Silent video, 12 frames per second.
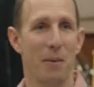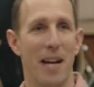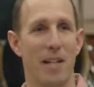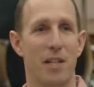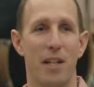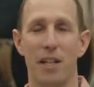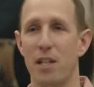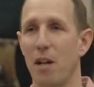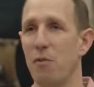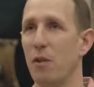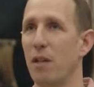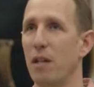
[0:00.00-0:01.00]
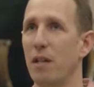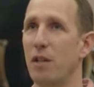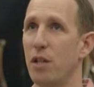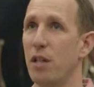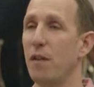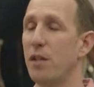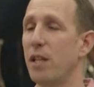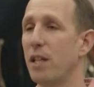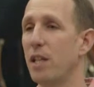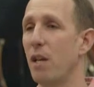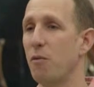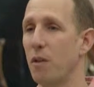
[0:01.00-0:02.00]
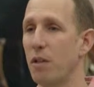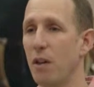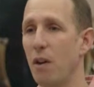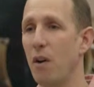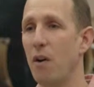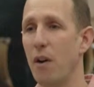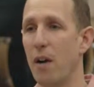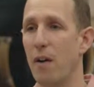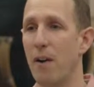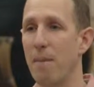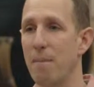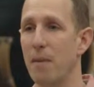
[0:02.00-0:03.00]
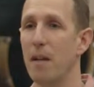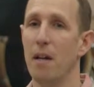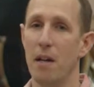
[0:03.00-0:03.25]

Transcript: We had 600 and just over 600 on our